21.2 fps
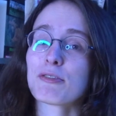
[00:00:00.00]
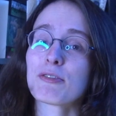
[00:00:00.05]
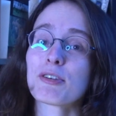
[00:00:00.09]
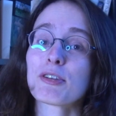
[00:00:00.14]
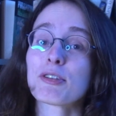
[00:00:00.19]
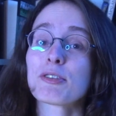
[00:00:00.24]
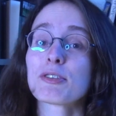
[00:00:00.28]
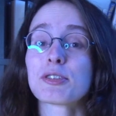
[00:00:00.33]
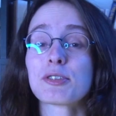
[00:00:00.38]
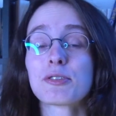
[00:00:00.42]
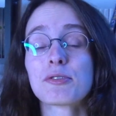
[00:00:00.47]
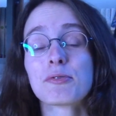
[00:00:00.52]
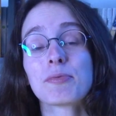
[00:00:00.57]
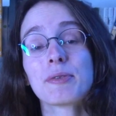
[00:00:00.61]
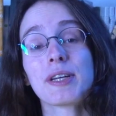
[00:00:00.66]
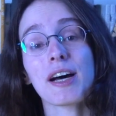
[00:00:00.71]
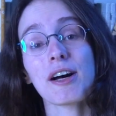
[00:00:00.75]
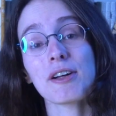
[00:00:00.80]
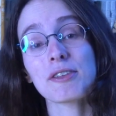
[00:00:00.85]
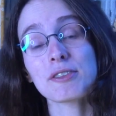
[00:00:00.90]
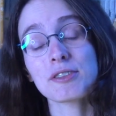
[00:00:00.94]
photo shoot.
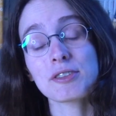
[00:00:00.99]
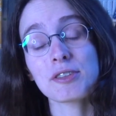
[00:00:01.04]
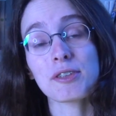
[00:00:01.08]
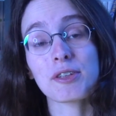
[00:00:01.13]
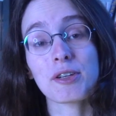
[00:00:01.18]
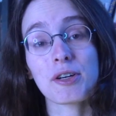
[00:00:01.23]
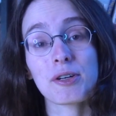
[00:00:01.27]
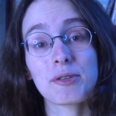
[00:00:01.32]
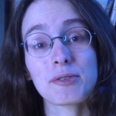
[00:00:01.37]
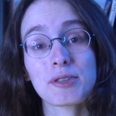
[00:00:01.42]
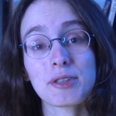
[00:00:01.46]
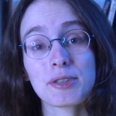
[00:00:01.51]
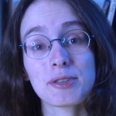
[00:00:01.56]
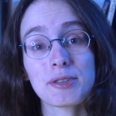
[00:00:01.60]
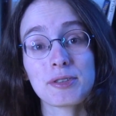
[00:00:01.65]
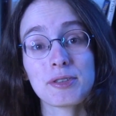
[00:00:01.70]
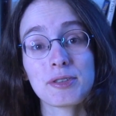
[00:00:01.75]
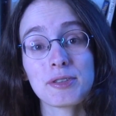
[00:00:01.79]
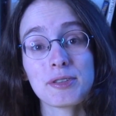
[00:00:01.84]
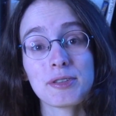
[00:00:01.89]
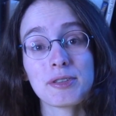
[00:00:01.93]
We also go
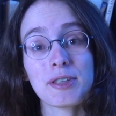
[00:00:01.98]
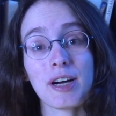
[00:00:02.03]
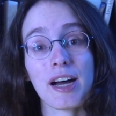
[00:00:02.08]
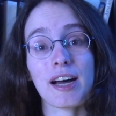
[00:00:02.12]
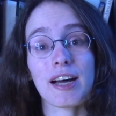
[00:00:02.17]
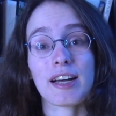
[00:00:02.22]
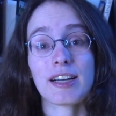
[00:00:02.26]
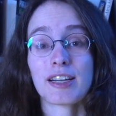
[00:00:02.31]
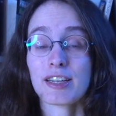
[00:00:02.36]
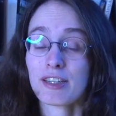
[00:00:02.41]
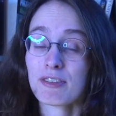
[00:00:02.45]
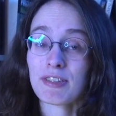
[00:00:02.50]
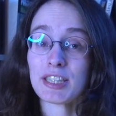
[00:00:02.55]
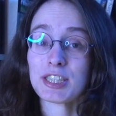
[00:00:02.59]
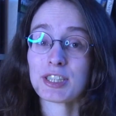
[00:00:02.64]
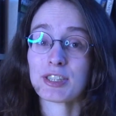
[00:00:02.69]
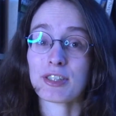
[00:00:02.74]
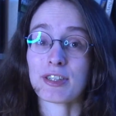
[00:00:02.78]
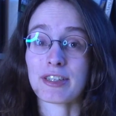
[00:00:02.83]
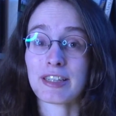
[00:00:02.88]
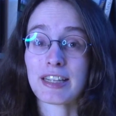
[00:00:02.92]
to a uh,
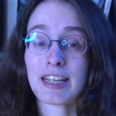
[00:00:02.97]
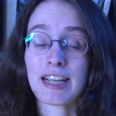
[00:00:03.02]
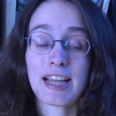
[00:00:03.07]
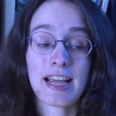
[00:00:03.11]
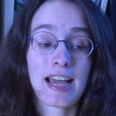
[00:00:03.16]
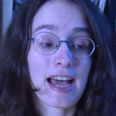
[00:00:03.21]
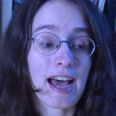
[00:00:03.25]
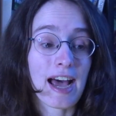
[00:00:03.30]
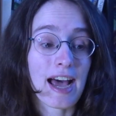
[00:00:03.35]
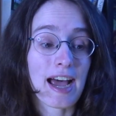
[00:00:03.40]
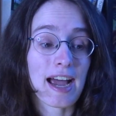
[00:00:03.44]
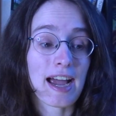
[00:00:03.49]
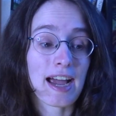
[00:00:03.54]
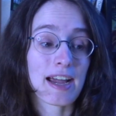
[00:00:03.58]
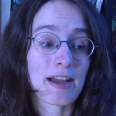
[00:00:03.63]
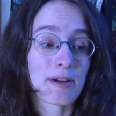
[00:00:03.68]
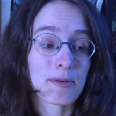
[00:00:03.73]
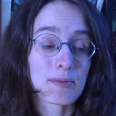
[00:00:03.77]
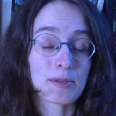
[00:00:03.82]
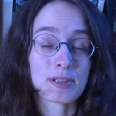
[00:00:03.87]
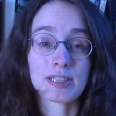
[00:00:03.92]
convention.
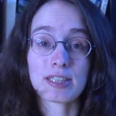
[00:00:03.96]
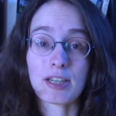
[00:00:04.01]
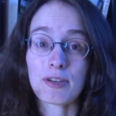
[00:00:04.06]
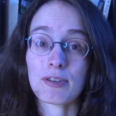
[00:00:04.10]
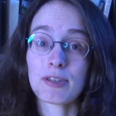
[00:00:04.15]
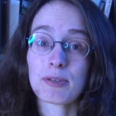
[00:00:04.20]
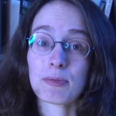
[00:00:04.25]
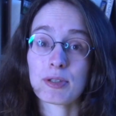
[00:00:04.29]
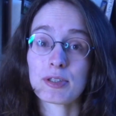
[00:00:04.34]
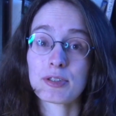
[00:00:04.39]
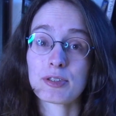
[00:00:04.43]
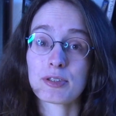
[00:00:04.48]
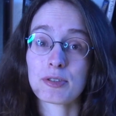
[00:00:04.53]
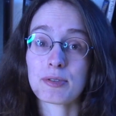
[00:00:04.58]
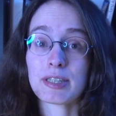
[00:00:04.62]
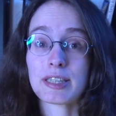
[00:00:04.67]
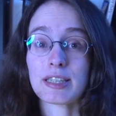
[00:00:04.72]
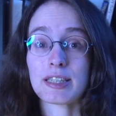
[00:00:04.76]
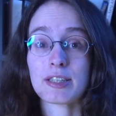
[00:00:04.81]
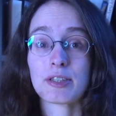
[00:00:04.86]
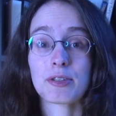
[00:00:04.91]
I was the only one doing